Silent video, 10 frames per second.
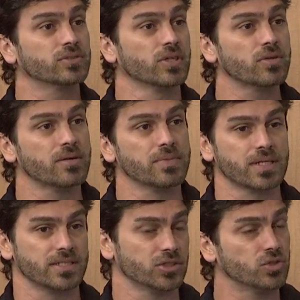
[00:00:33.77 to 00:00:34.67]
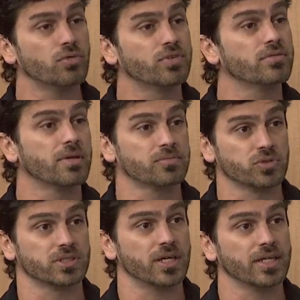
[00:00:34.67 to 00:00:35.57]
to know them because there's so few of them
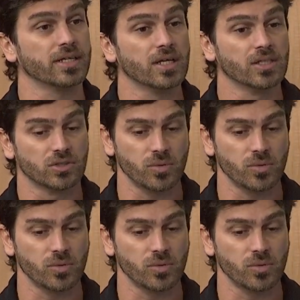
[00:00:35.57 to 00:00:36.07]
to study. Mm -hmm.